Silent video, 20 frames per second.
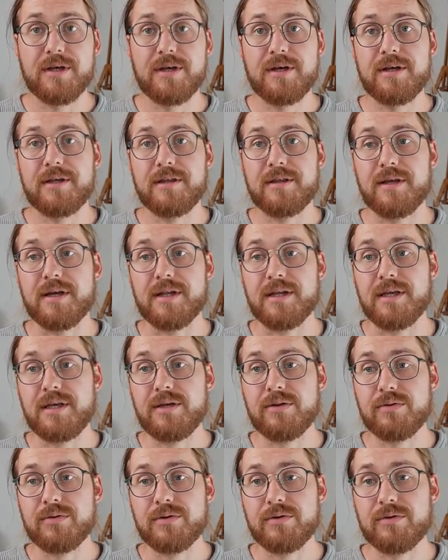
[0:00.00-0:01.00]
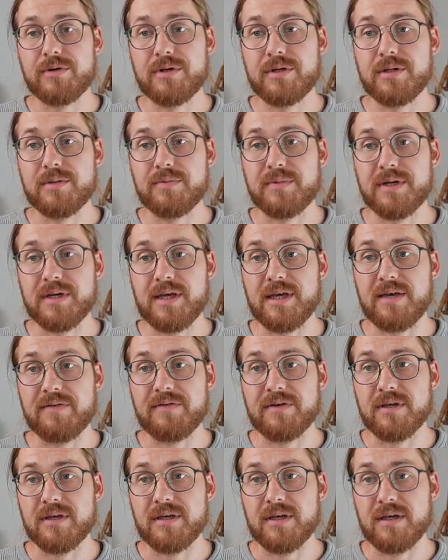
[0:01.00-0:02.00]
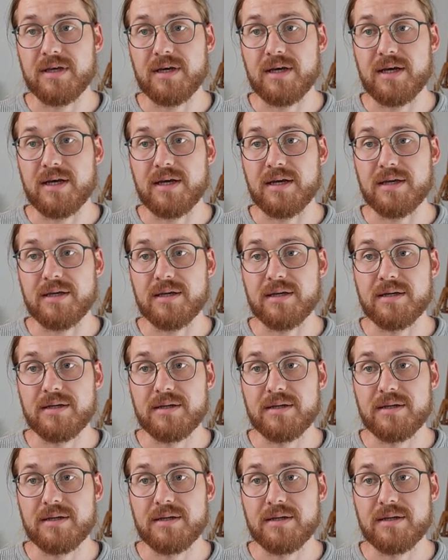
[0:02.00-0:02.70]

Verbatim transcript: that either they're killed by having a high